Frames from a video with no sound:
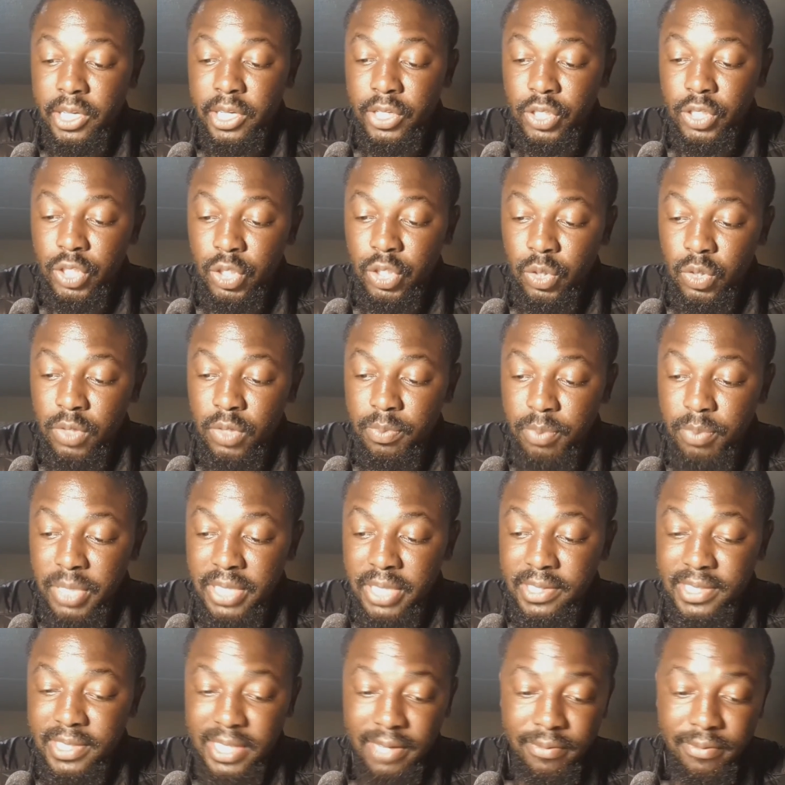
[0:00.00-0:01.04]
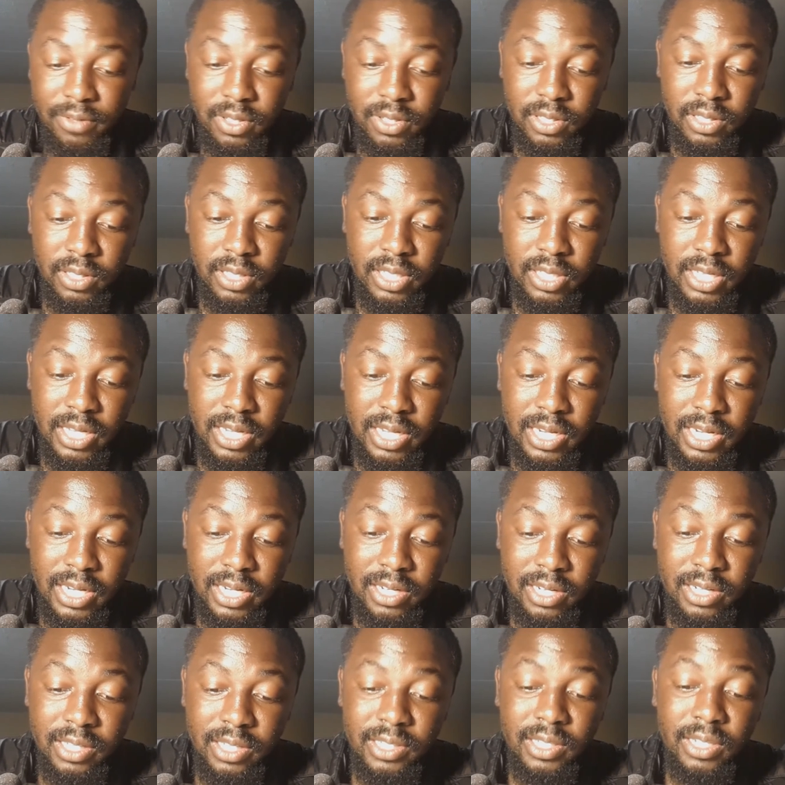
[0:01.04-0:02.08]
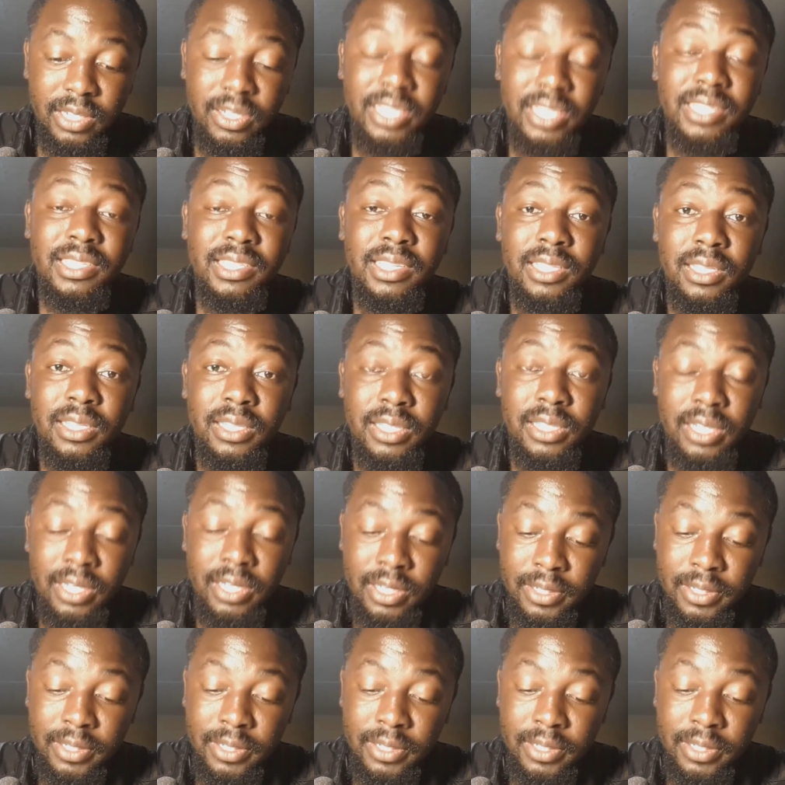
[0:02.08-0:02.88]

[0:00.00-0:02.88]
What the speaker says: should meet several critical